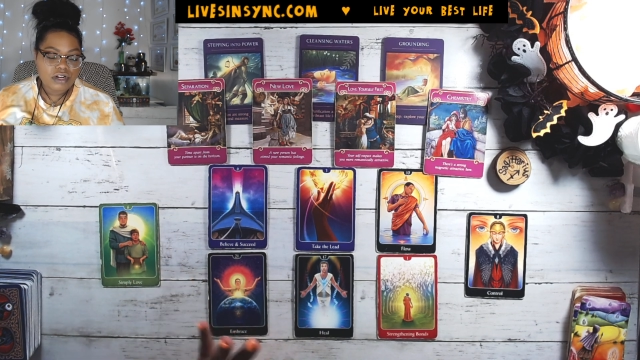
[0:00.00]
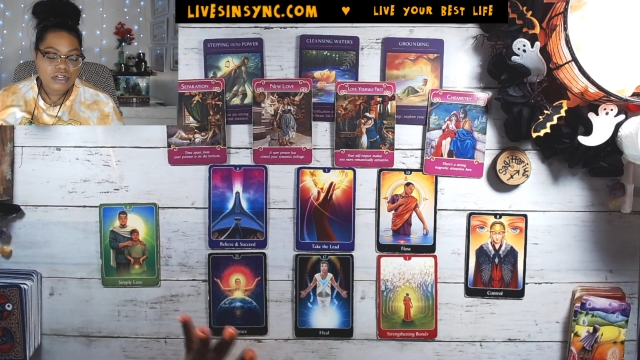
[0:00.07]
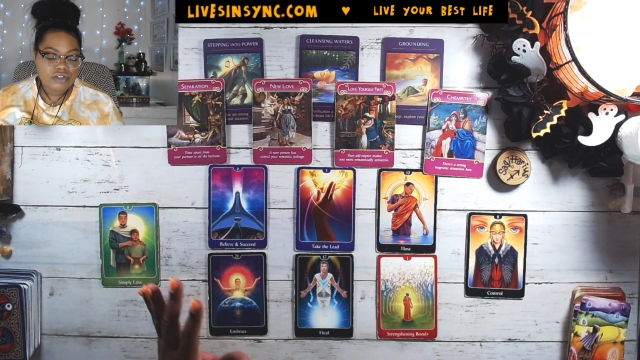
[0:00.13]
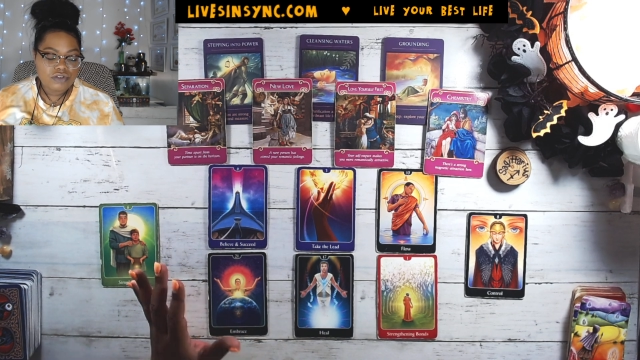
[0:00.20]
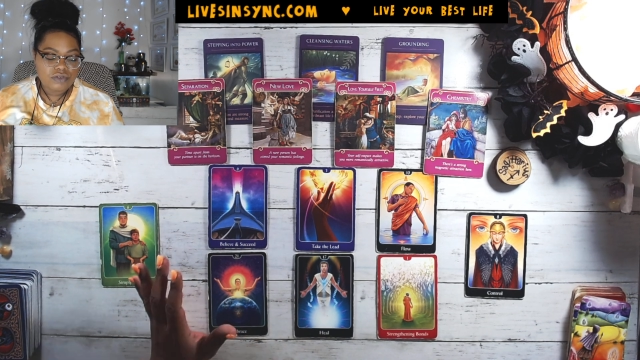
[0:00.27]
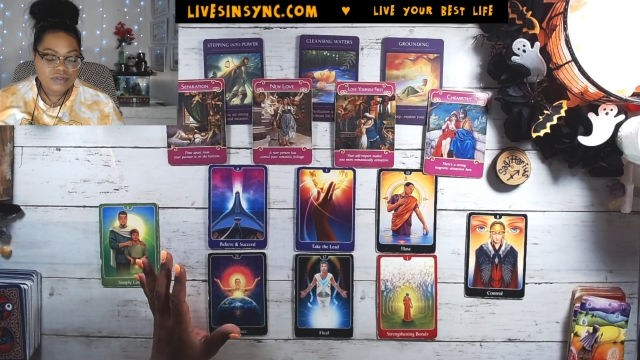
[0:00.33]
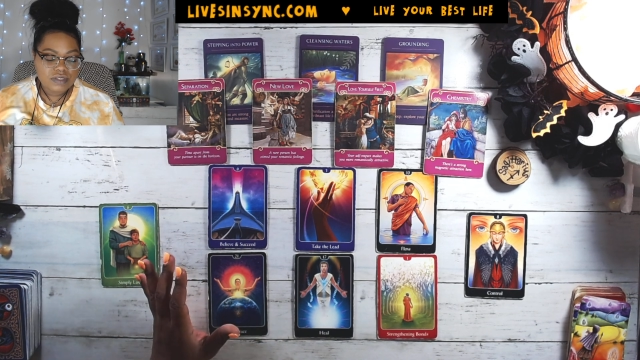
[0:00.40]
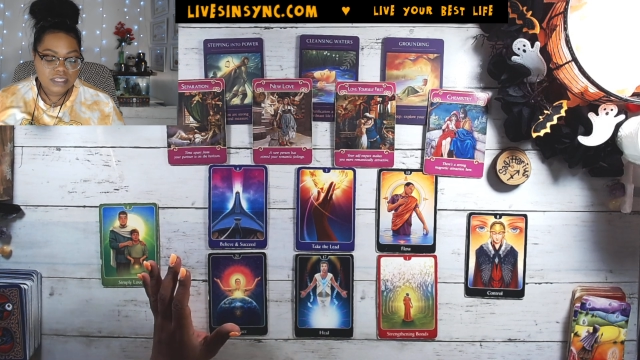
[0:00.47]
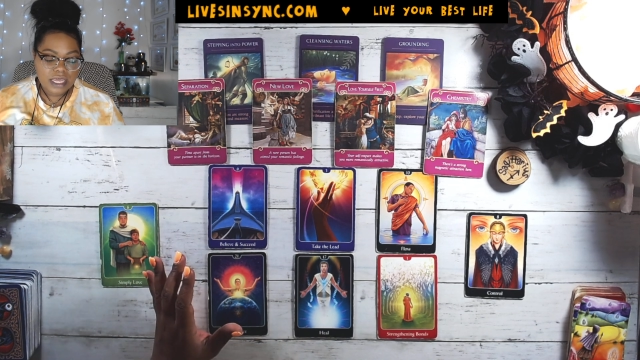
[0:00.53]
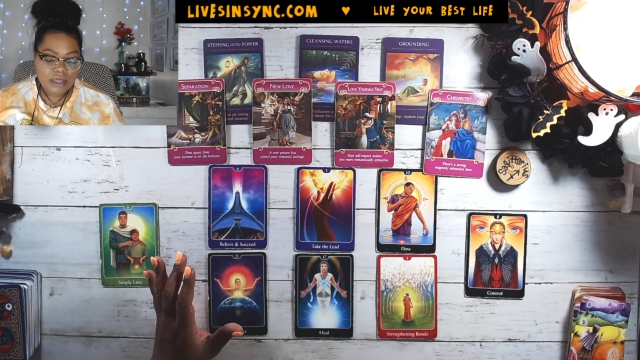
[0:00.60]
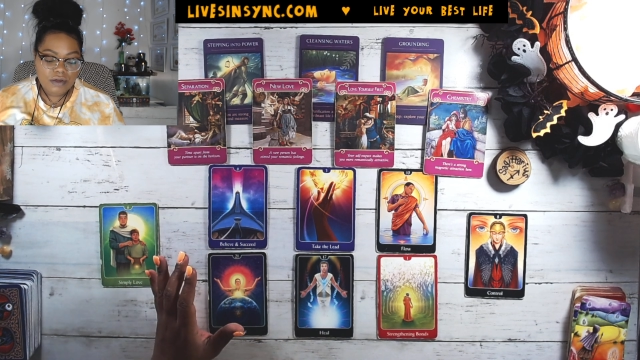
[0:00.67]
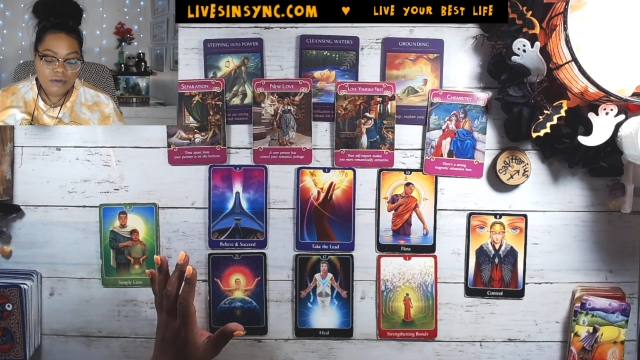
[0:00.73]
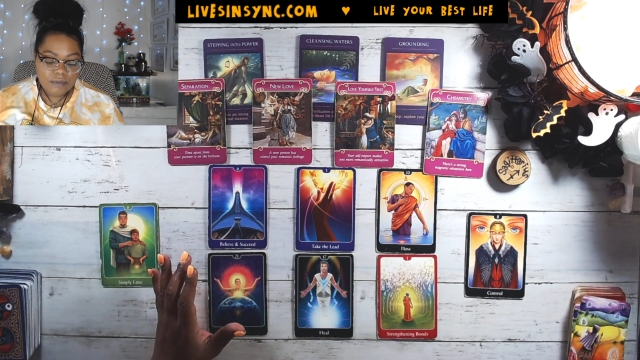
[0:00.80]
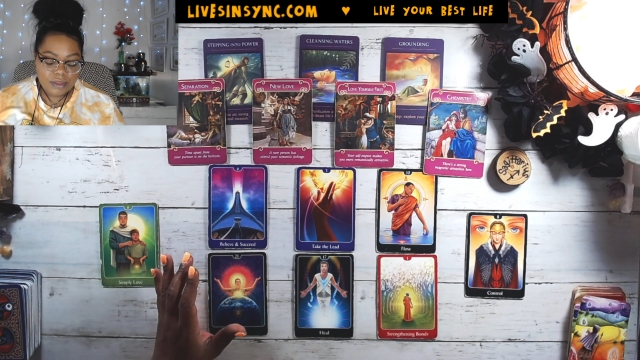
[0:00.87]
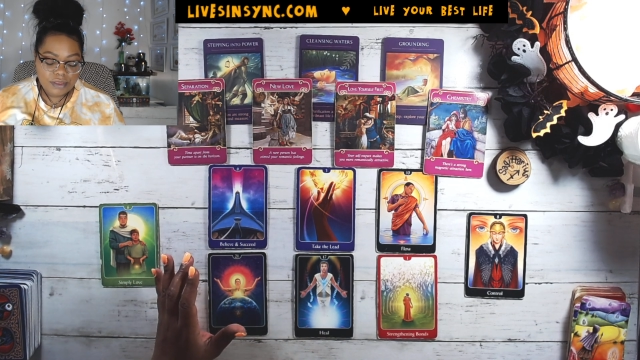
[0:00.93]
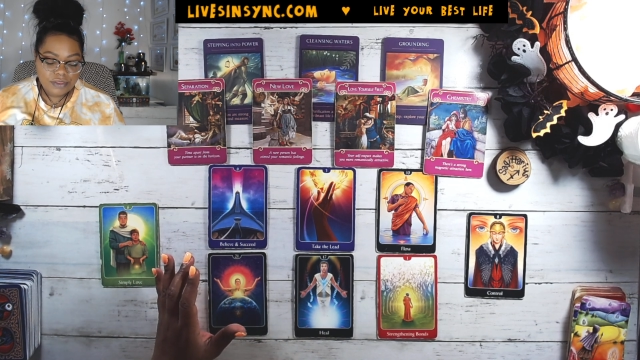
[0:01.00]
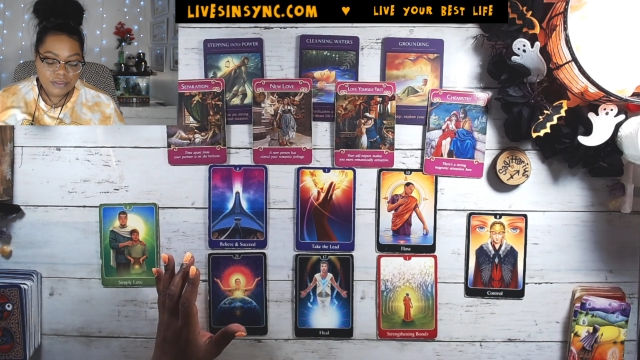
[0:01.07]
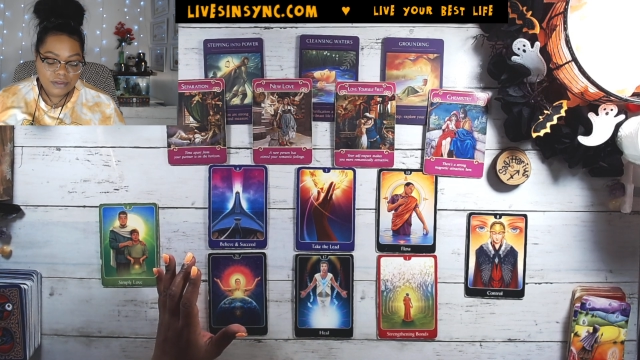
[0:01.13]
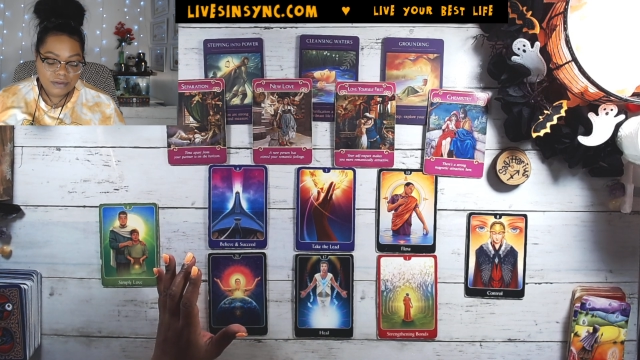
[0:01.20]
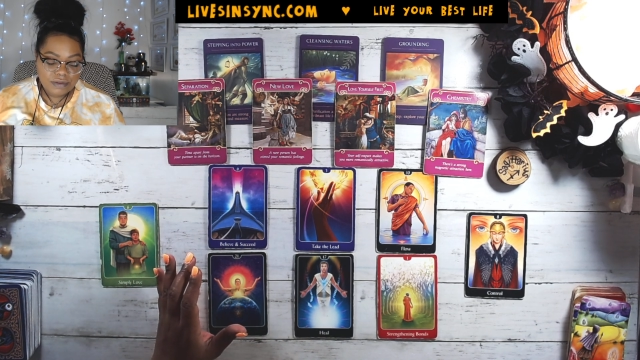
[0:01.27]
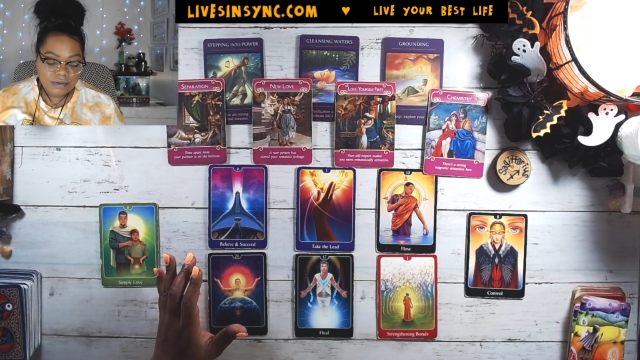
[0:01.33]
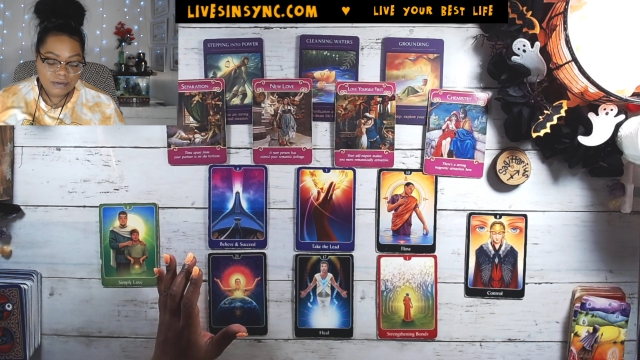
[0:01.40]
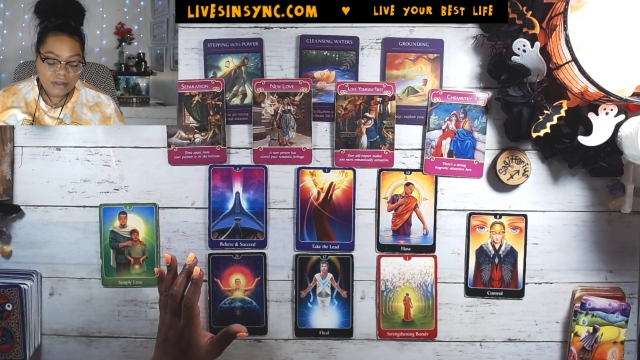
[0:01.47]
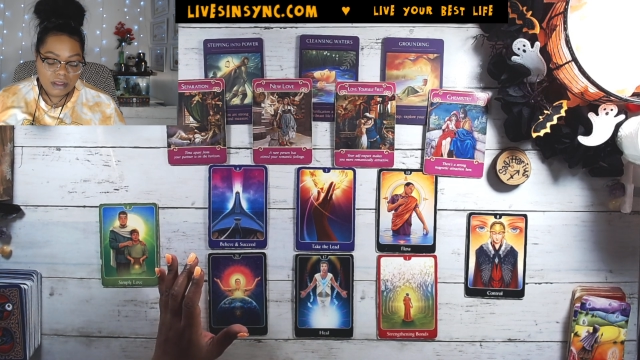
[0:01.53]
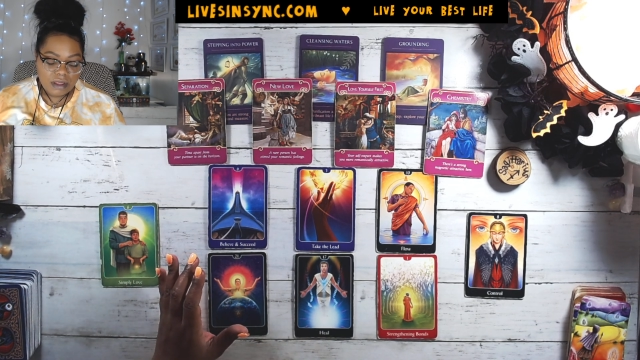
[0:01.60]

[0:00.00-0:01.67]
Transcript: a new cycle with you,